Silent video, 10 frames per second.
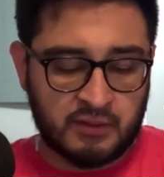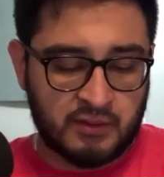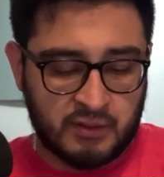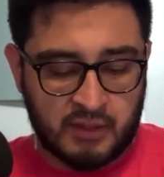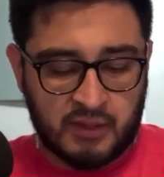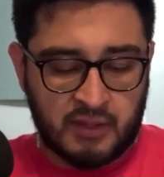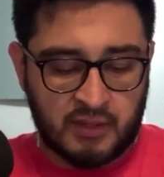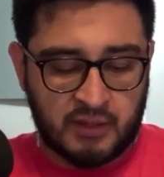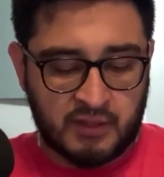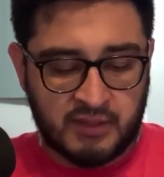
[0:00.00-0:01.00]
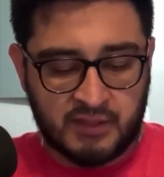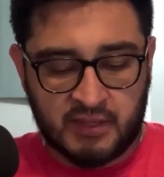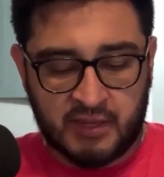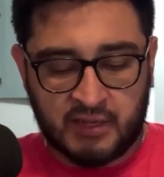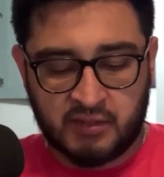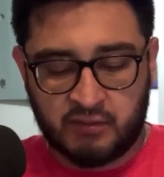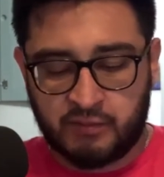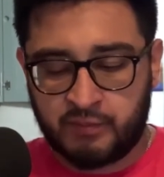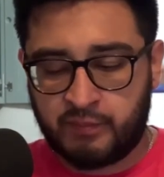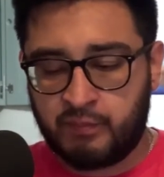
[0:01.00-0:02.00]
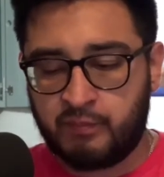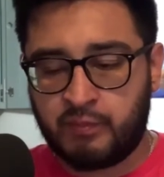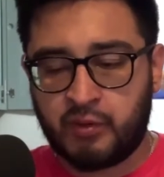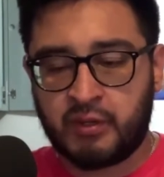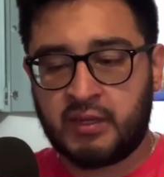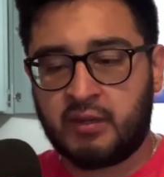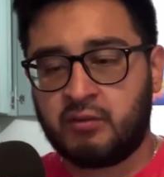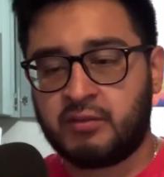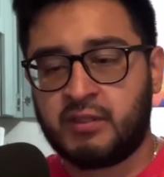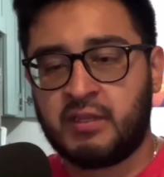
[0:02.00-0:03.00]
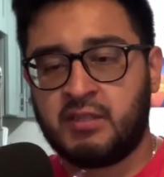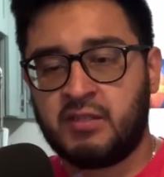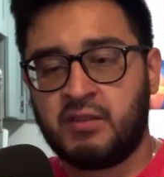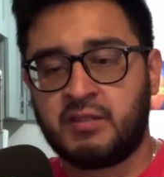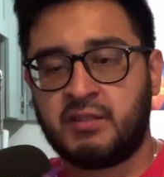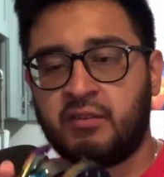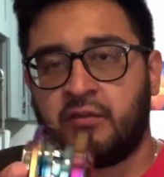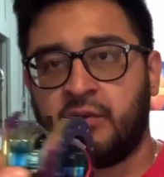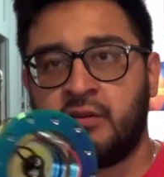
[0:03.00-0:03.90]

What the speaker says: And then this is the actual part that goes into the steering wheel.